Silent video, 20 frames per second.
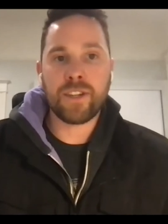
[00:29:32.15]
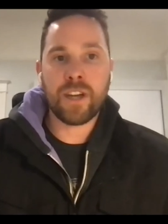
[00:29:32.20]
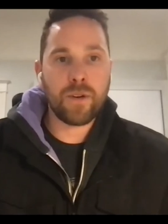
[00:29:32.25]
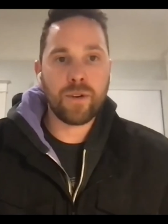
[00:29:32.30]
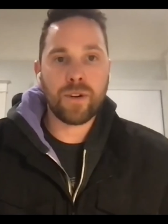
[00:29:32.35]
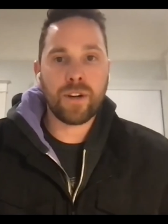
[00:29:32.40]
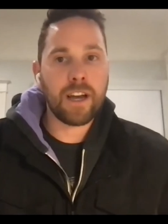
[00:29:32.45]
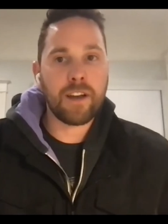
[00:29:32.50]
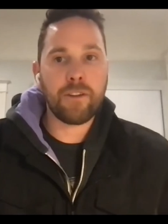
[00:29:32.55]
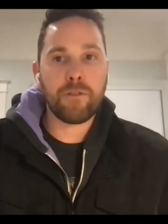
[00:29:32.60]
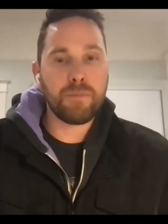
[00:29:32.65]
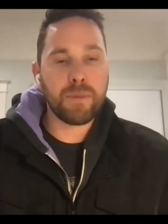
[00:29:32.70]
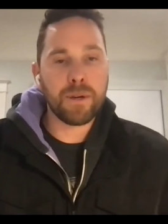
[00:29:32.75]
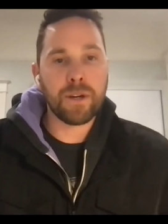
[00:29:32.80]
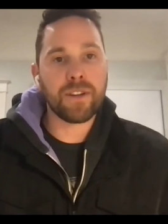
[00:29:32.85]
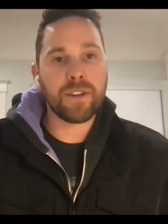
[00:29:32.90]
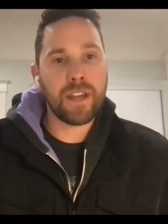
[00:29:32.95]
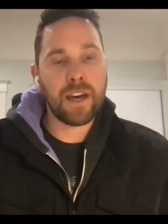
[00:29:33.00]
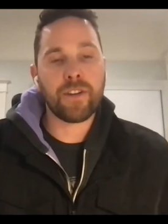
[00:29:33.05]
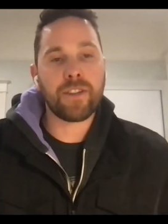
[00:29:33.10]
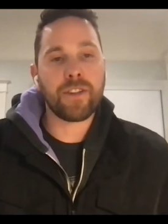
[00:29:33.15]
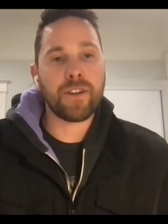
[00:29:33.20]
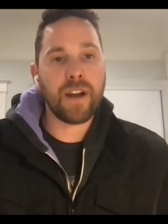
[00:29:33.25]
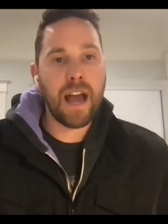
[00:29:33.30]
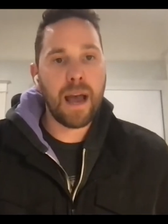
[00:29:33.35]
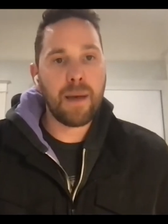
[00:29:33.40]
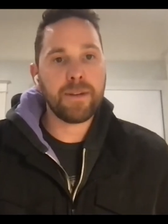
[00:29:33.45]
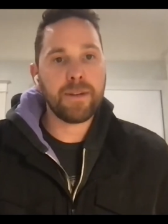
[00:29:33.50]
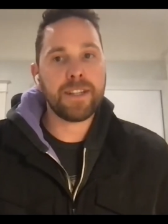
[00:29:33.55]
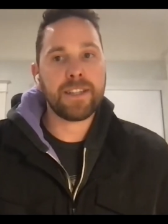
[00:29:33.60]
in general kind of build
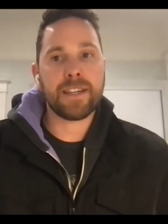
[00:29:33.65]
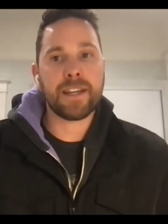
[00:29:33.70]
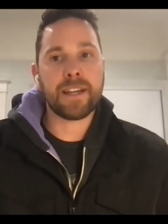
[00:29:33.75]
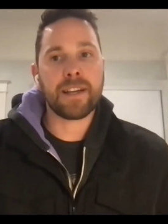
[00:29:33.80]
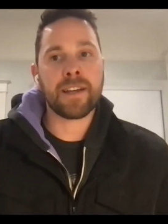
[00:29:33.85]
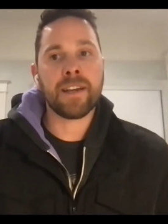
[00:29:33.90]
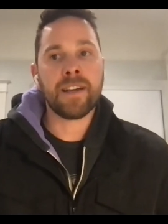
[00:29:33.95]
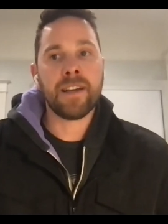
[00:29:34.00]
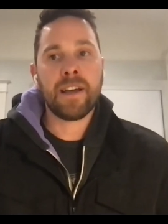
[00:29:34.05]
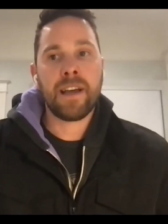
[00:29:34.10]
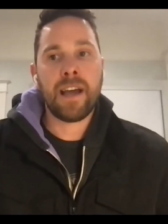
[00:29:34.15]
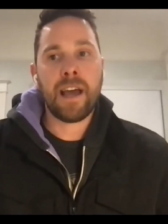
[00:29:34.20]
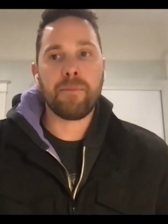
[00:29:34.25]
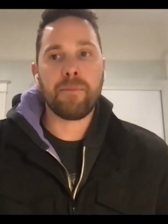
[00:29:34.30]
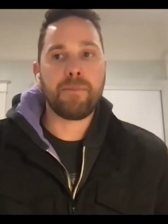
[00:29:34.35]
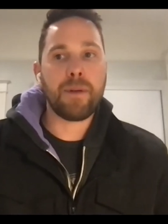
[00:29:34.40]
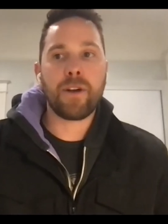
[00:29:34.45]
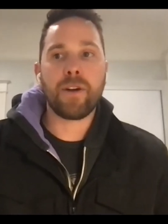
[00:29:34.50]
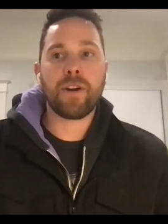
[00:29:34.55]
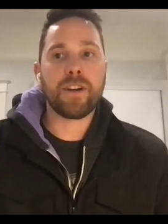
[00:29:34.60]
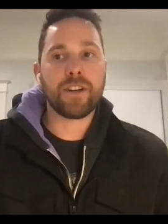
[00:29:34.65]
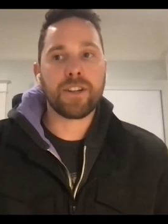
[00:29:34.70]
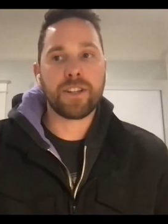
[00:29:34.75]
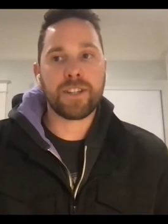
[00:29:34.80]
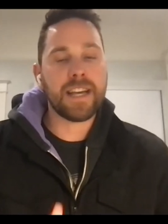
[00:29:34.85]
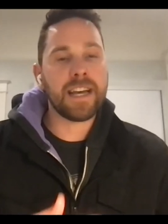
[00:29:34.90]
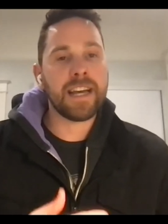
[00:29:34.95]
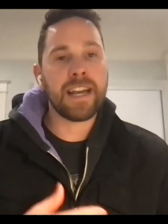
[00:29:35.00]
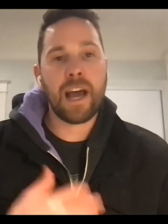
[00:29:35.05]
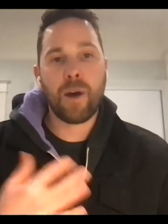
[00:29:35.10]
healthier habits and and
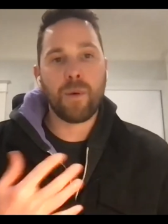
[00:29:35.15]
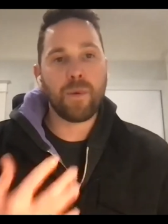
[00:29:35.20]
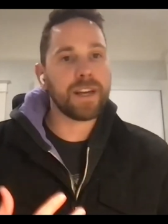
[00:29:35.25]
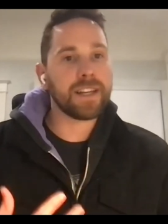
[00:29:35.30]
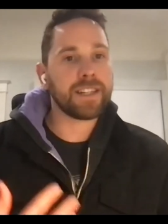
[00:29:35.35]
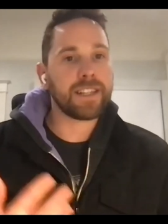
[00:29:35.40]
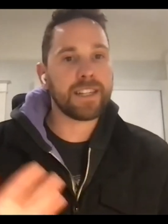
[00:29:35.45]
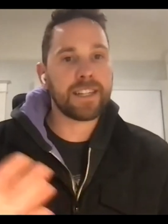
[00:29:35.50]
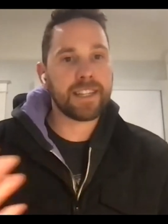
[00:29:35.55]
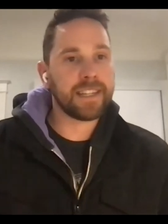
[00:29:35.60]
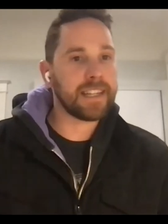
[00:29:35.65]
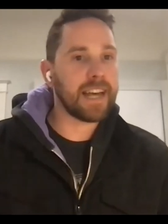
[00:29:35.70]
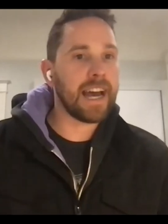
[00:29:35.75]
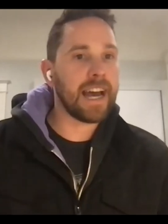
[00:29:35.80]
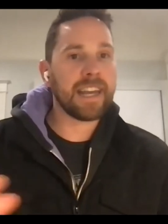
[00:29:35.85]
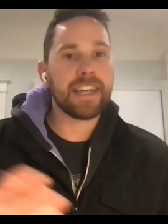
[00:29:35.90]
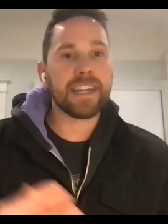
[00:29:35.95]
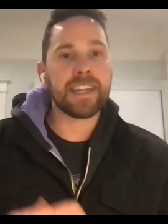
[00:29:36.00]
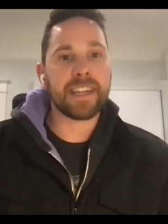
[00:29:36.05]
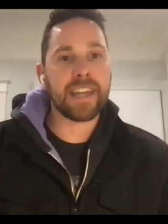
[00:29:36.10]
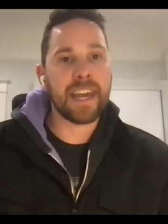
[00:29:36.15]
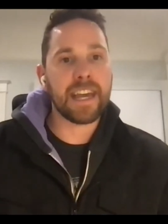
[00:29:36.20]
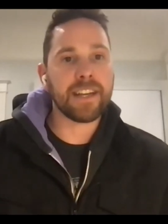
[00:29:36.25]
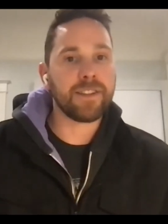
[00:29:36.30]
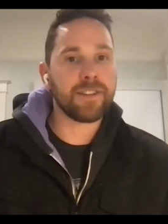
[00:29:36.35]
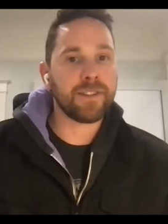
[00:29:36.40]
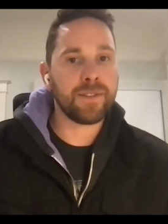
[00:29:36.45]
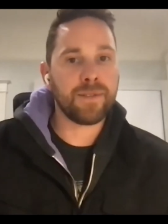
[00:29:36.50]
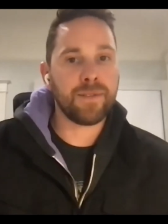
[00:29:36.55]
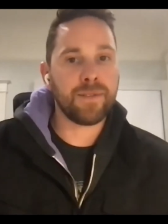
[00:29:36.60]
better understand how we as a society
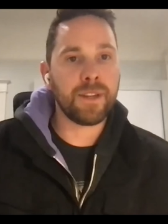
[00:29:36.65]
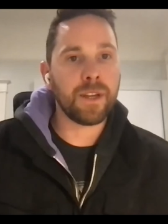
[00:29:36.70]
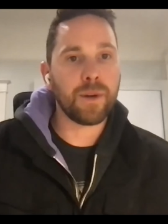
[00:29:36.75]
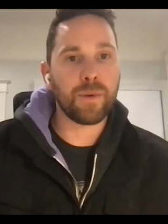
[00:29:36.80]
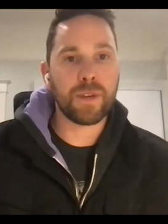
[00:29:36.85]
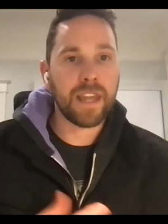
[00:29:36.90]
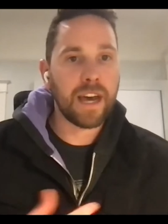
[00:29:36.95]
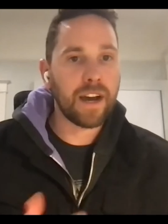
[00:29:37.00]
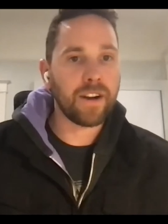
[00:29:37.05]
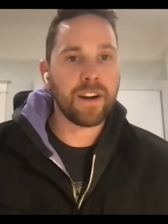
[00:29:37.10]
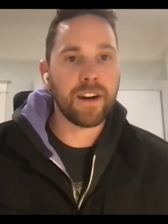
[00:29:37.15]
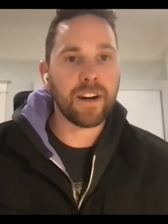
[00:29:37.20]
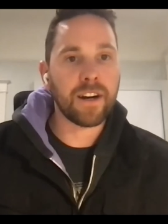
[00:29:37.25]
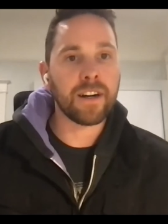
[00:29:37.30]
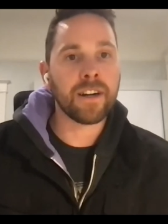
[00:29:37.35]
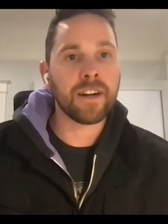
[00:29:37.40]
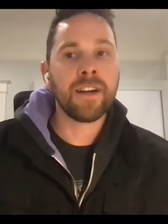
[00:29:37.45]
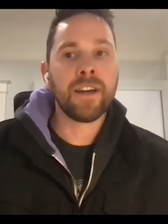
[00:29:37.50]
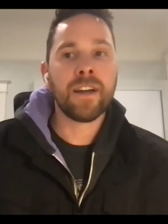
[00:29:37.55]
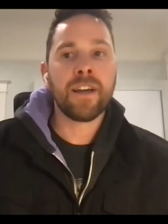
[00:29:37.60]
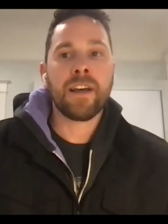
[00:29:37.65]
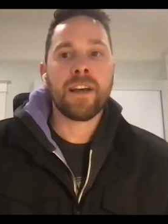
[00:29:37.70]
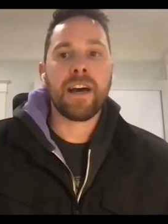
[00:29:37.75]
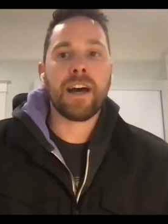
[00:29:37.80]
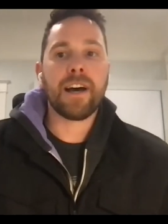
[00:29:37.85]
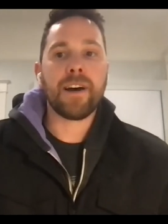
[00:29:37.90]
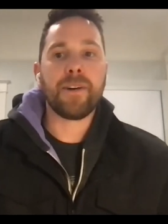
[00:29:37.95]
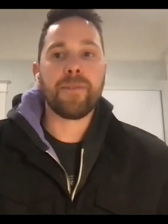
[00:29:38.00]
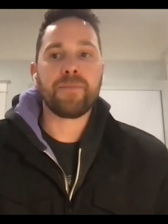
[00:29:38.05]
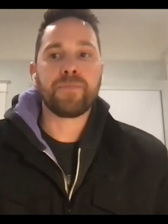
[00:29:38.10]
engage you know with alcohol.
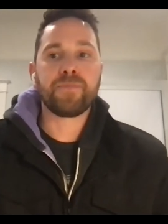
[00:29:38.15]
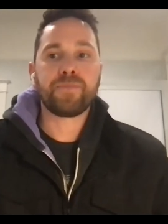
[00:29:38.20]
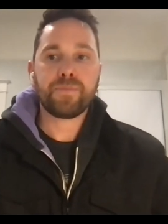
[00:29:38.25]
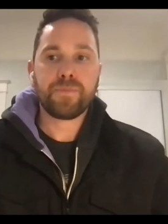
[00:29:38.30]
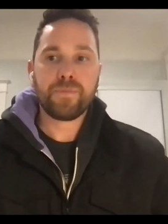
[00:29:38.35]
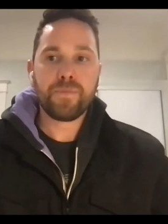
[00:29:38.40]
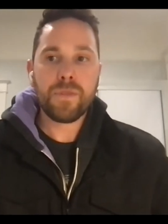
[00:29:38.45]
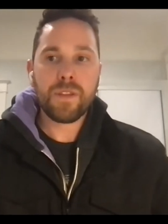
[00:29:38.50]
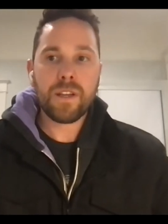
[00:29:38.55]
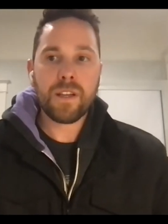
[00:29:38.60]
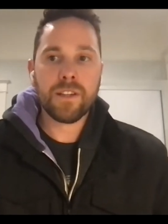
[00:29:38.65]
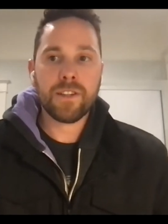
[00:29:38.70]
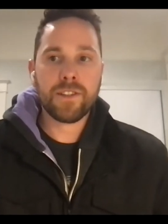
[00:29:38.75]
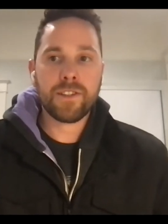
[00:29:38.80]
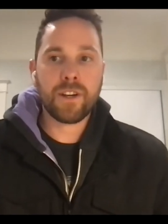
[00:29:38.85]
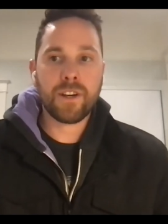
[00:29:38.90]
Um,